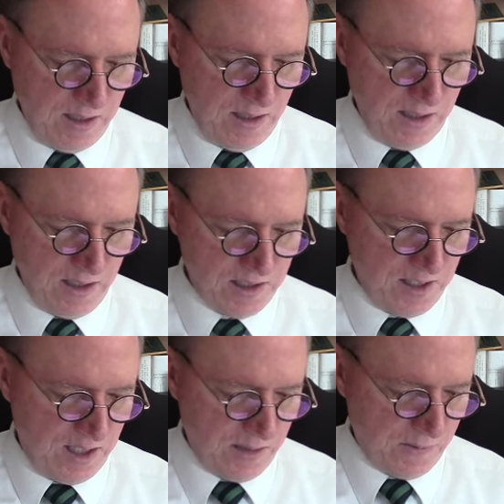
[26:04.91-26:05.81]
He does
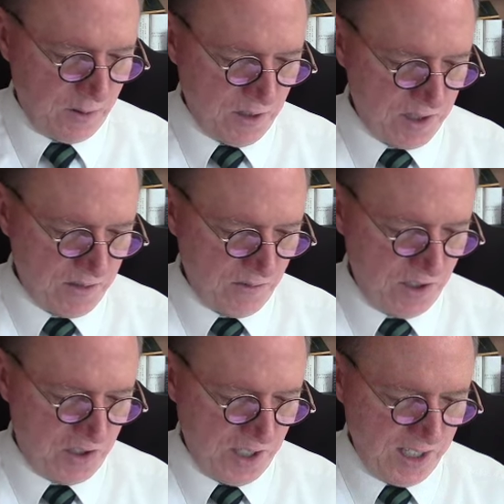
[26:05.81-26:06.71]
not, of course,
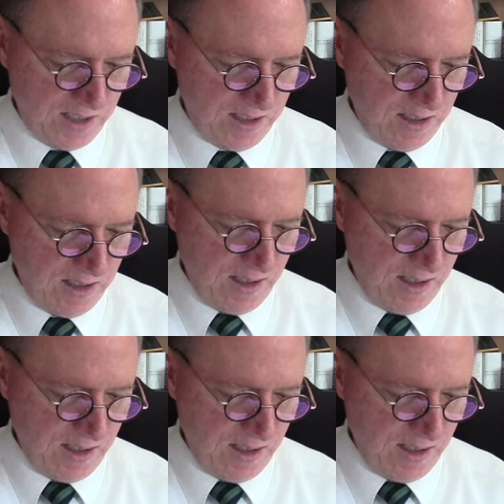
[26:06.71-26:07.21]
reject